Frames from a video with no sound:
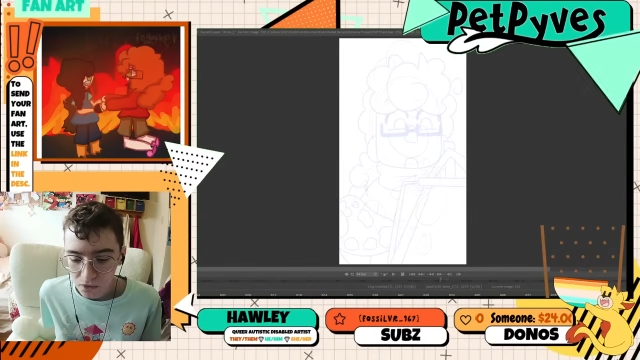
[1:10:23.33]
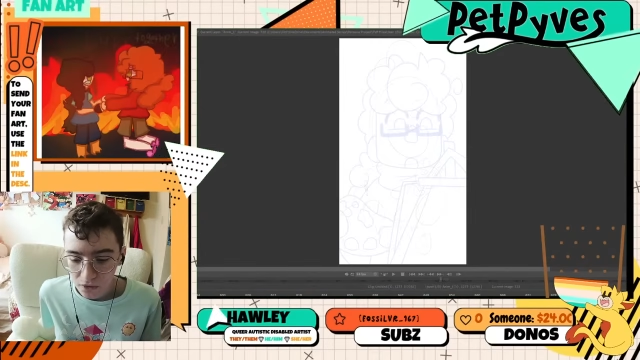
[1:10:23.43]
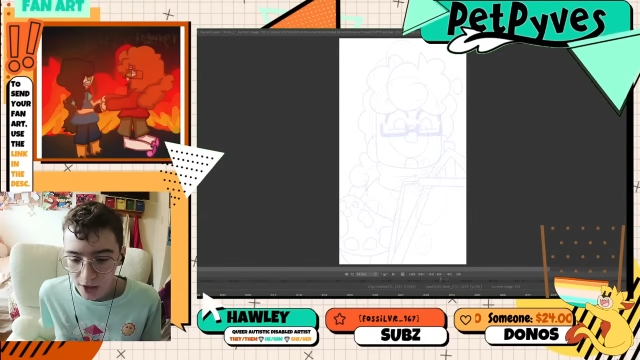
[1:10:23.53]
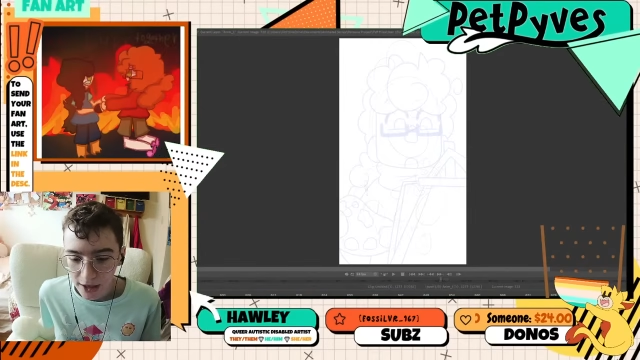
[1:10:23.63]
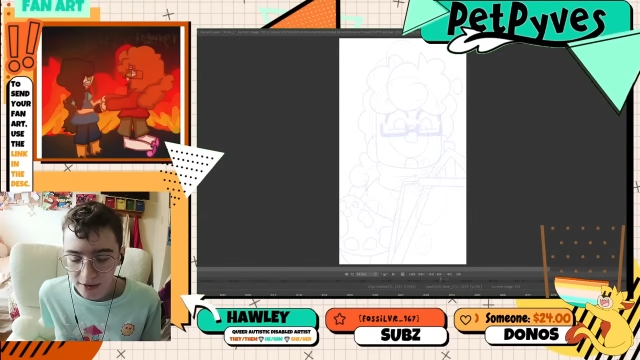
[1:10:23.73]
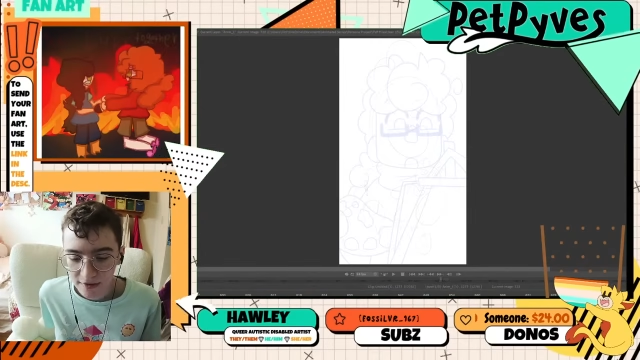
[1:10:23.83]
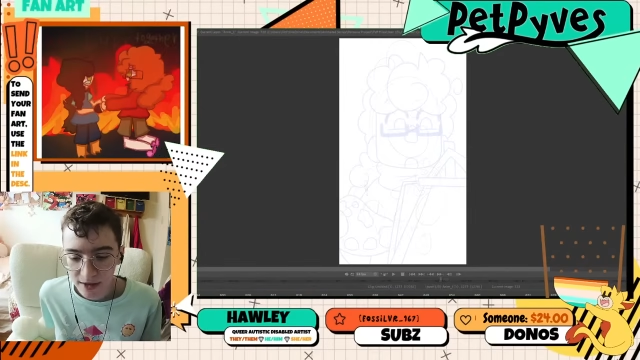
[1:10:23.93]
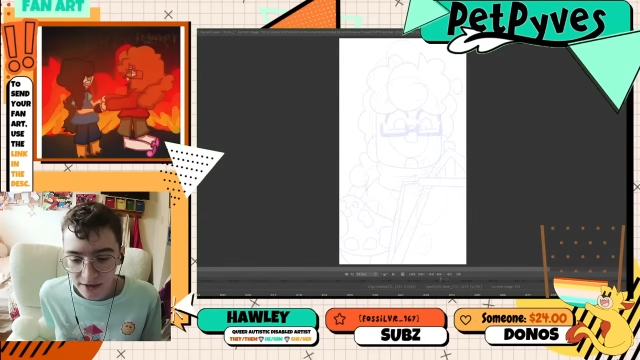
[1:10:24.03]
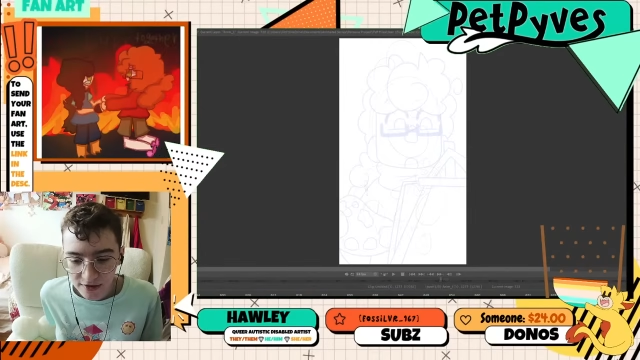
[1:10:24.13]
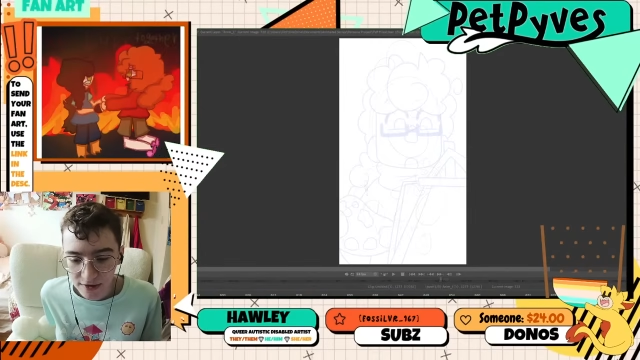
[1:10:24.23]
And it's
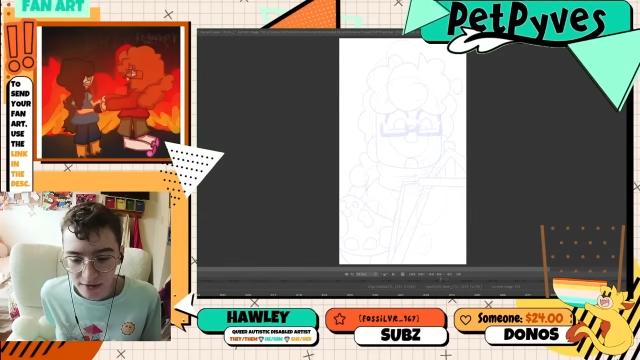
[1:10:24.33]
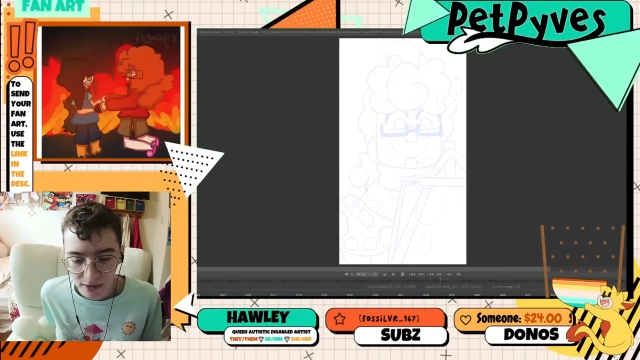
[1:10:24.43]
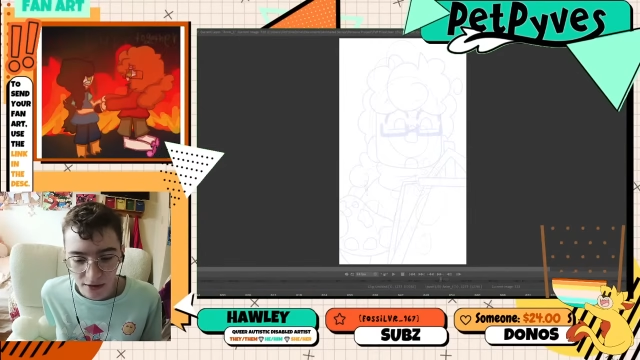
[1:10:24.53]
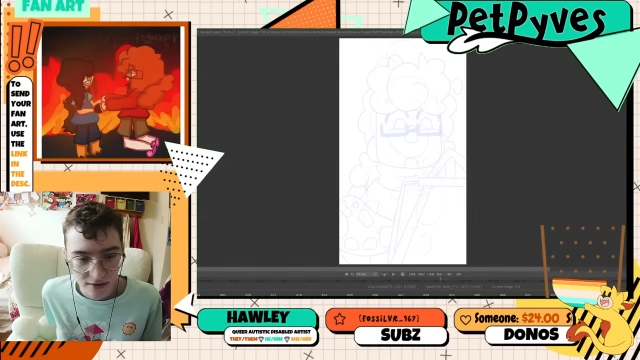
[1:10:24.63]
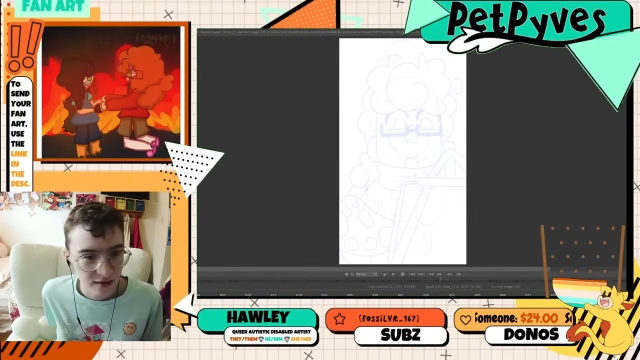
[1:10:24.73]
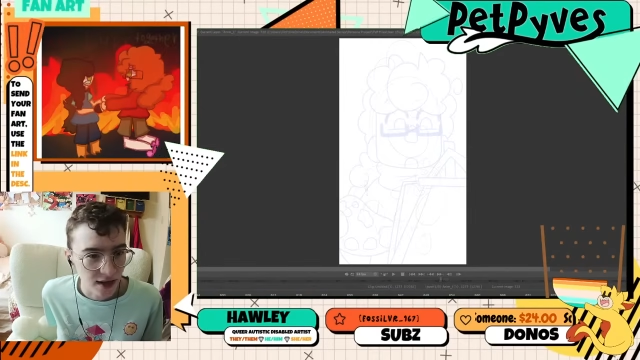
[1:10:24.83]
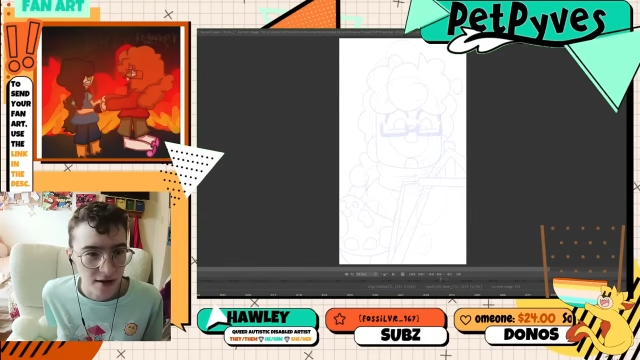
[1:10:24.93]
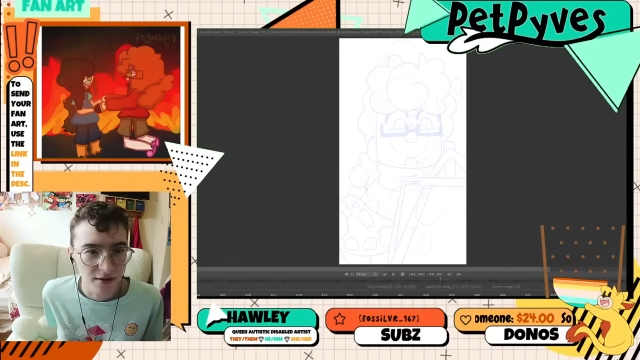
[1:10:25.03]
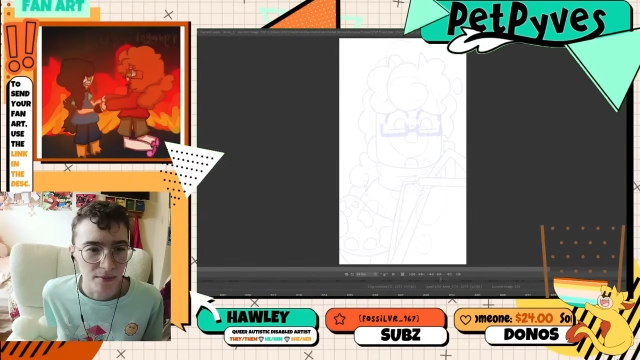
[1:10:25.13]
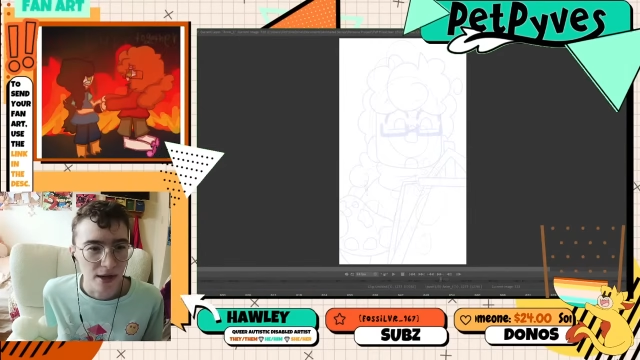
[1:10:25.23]
nice to get
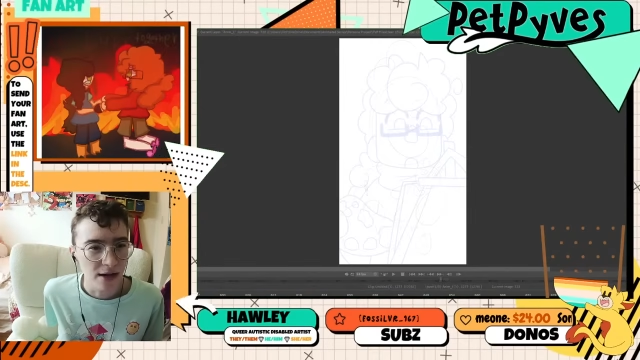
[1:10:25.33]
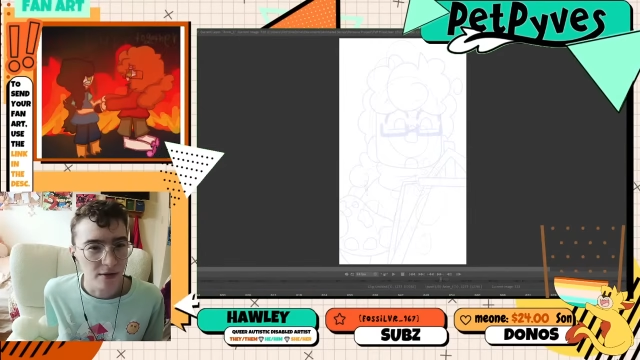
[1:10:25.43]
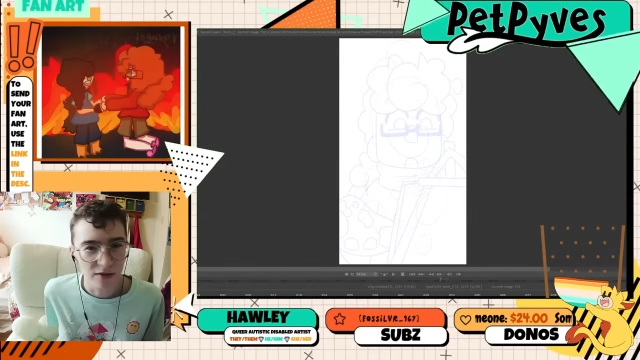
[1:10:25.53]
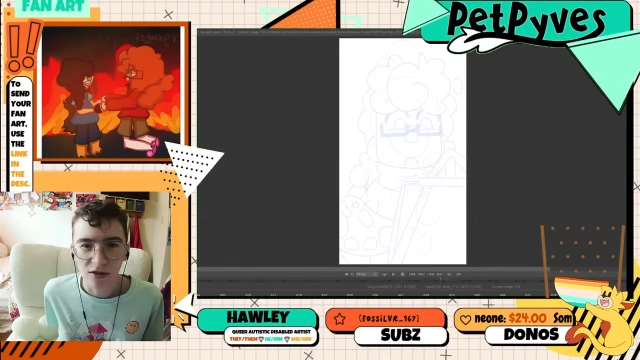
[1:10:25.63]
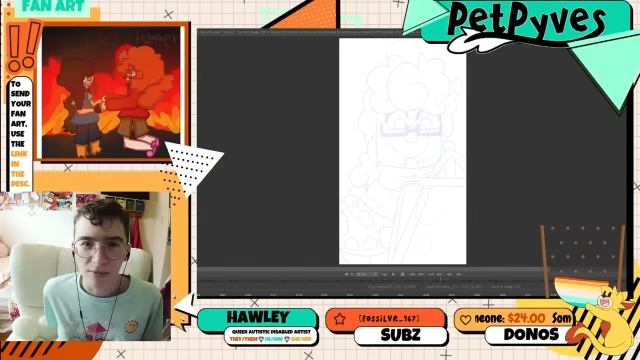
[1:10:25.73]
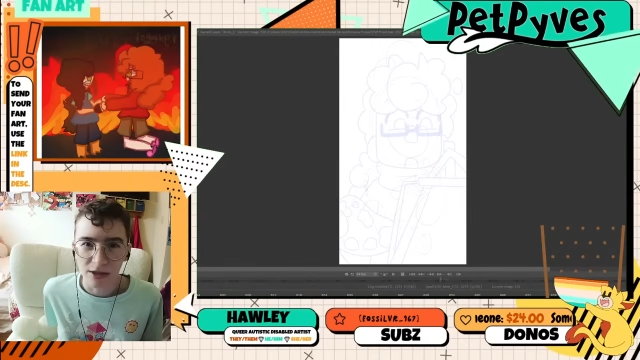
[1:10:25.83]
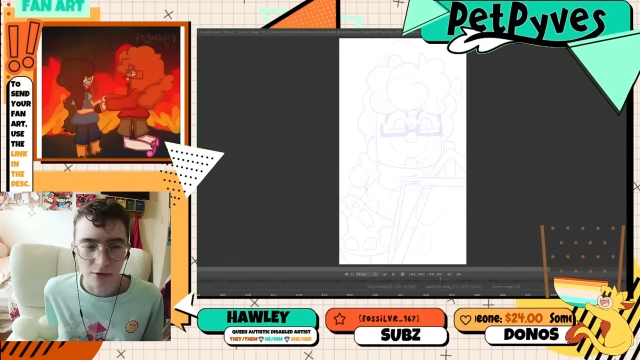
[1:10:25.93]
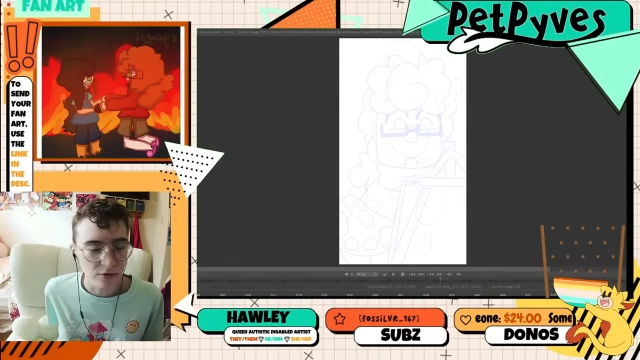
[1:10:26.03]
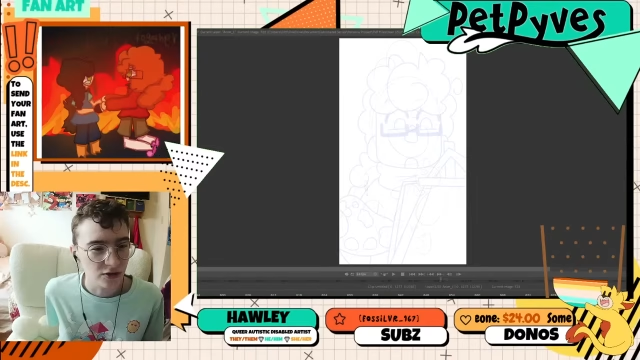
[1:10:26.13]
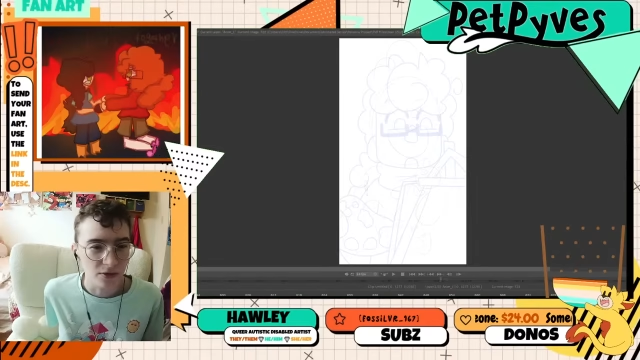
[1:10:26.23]
inside of the mind of somebody
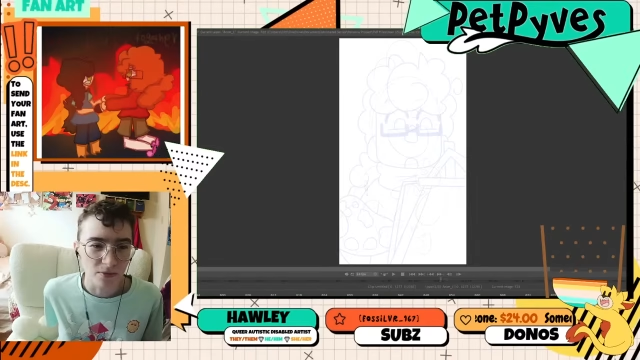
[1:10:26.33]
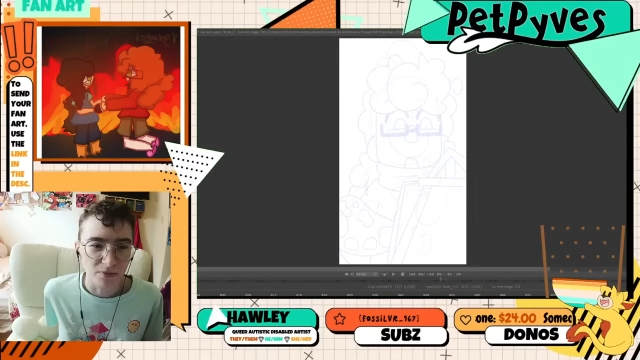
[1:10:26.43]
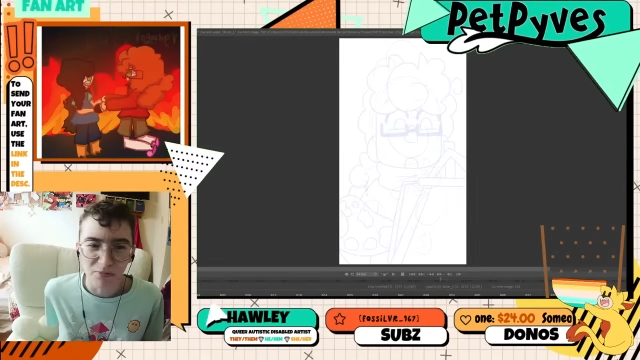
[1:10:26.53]
who's so